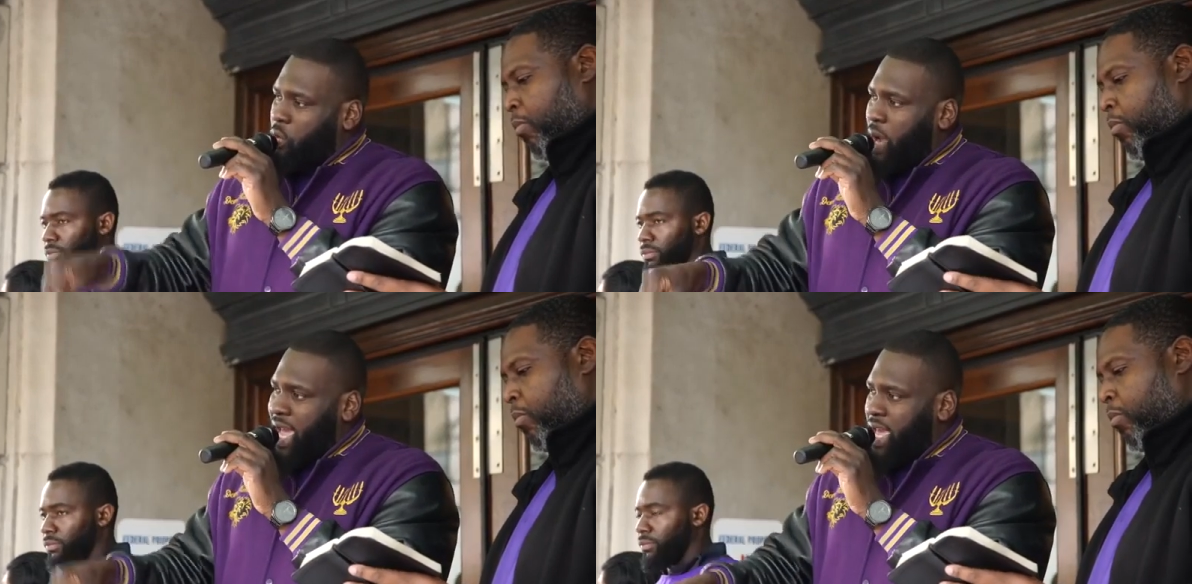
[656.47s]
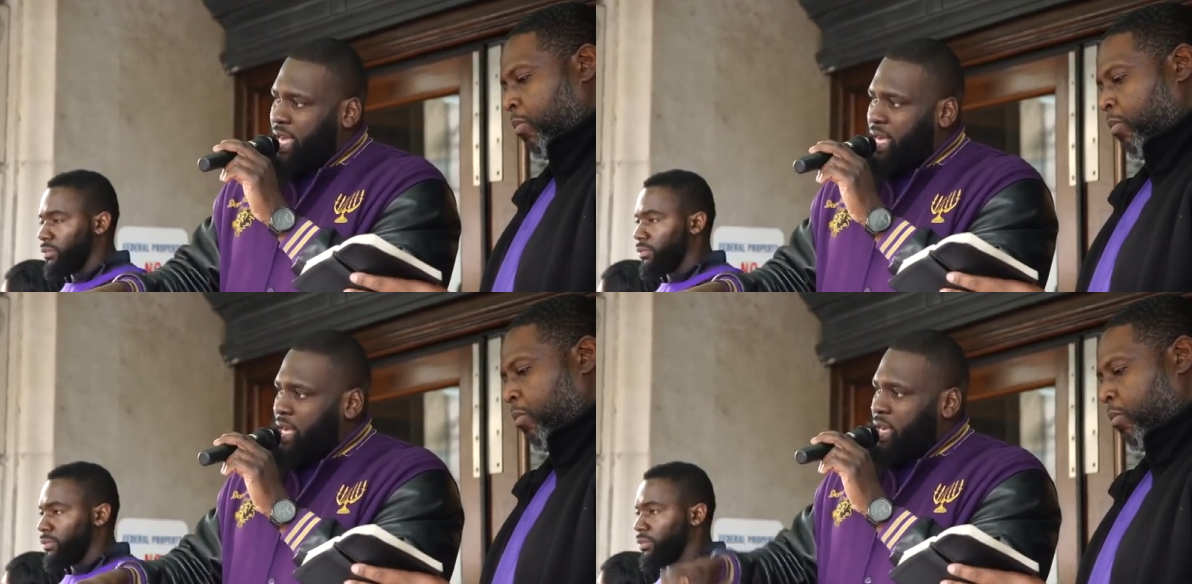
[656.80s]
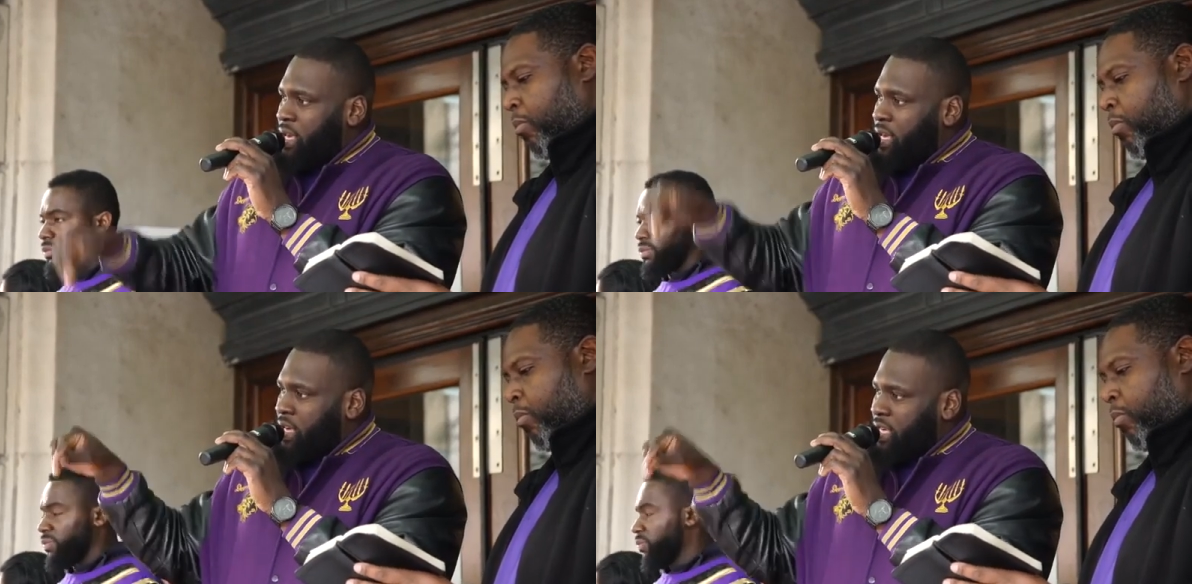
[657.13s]
Speaker 1: way
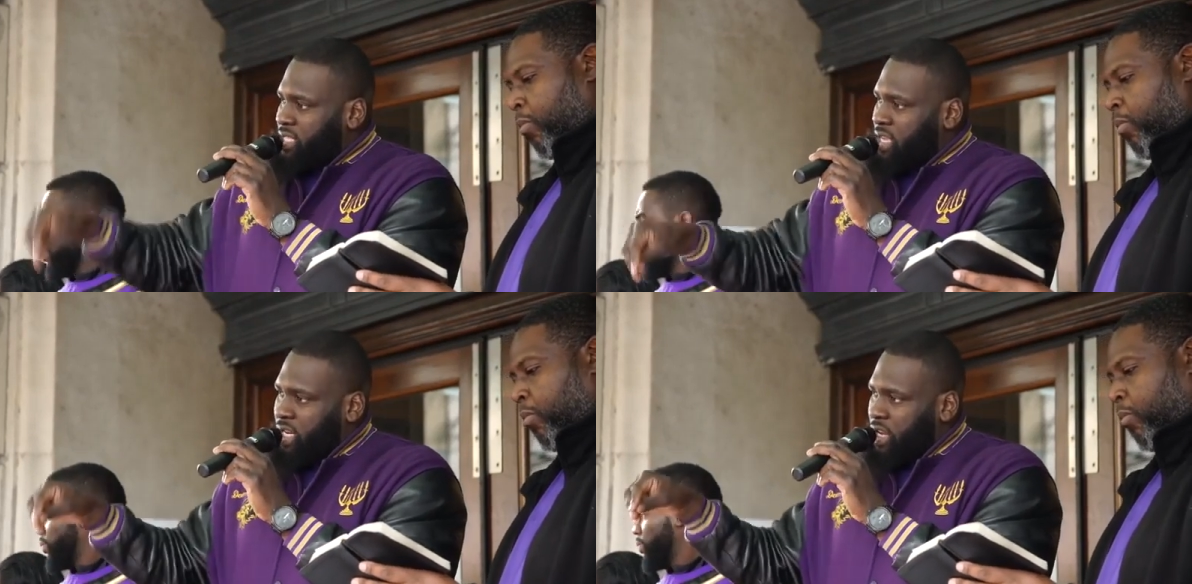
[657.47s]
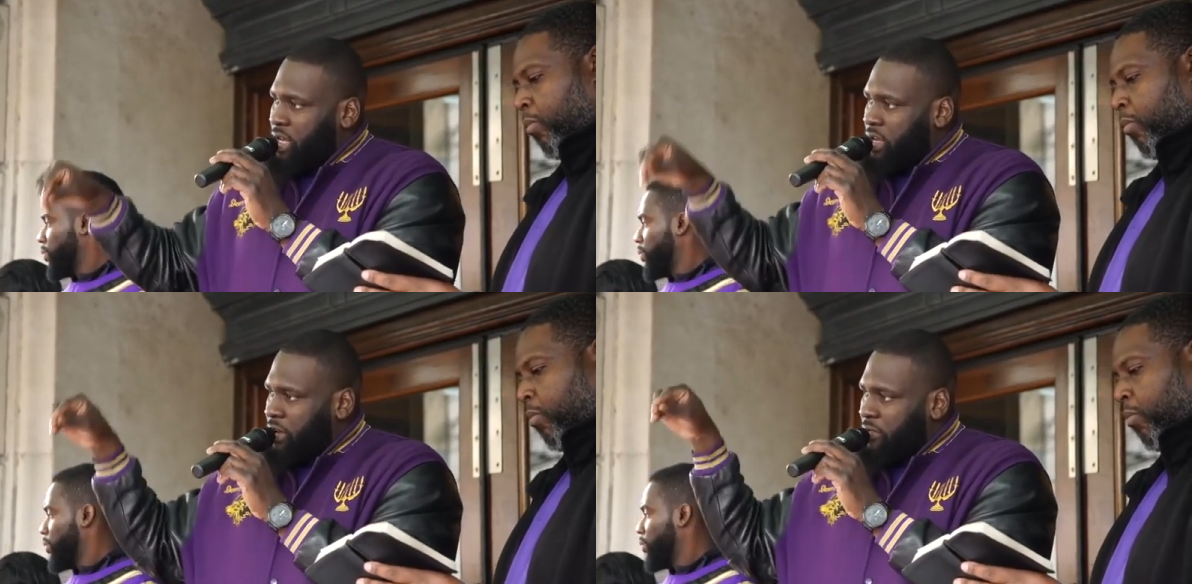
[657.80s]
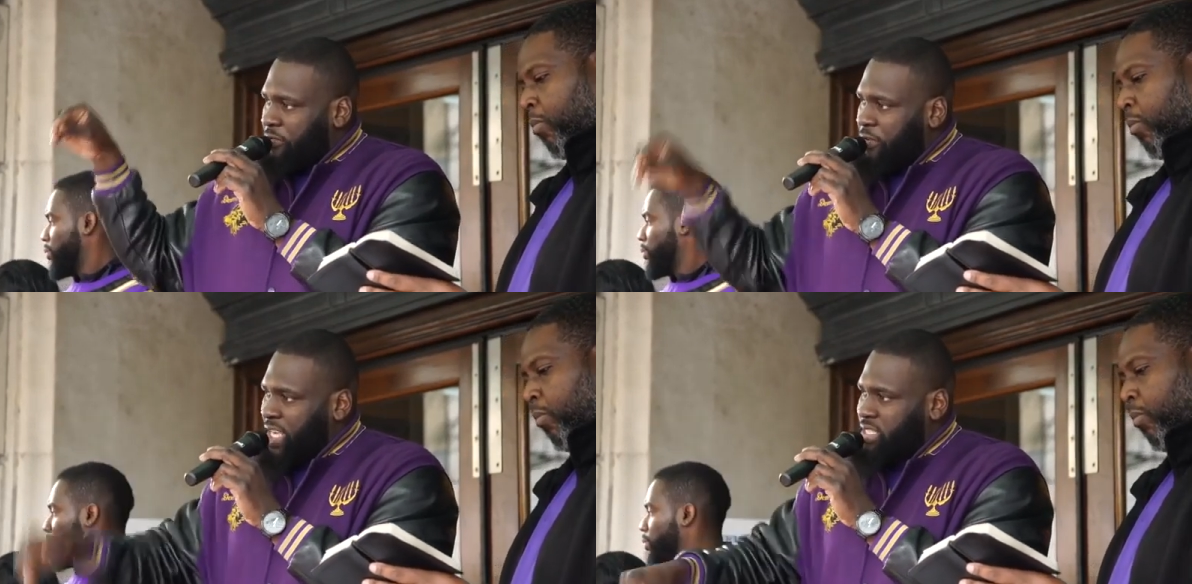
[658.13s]
he's going to
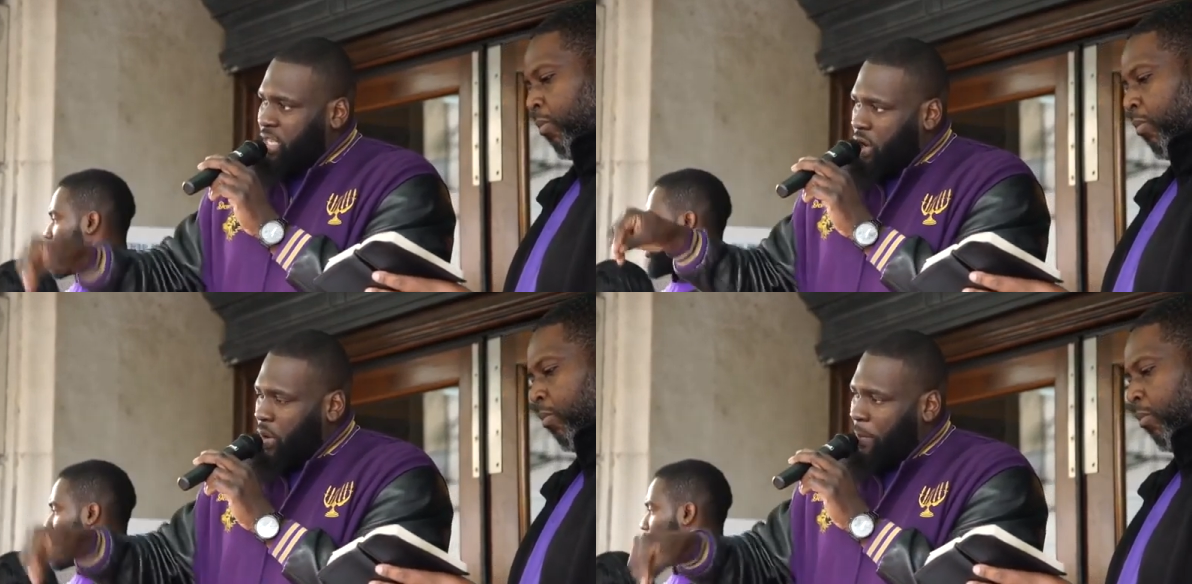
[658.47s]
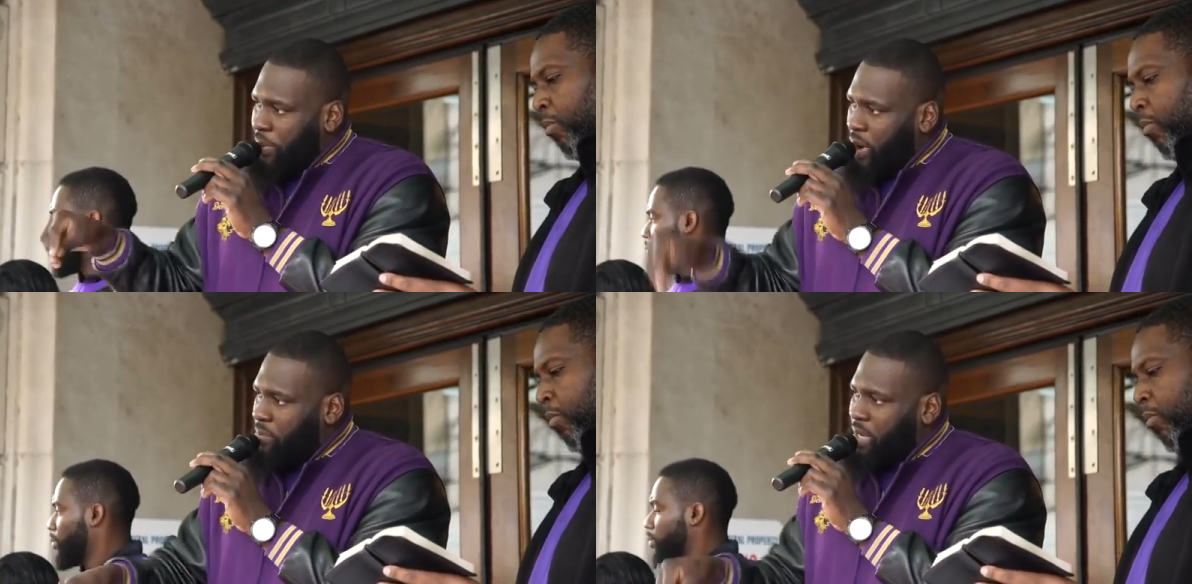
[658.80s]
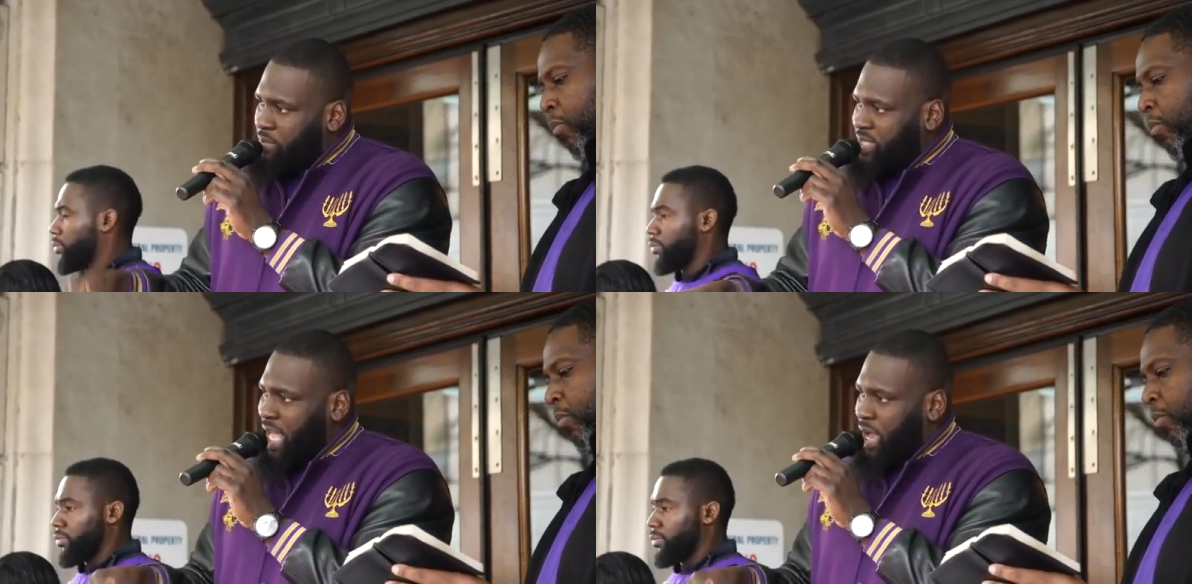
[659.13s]
fix our problems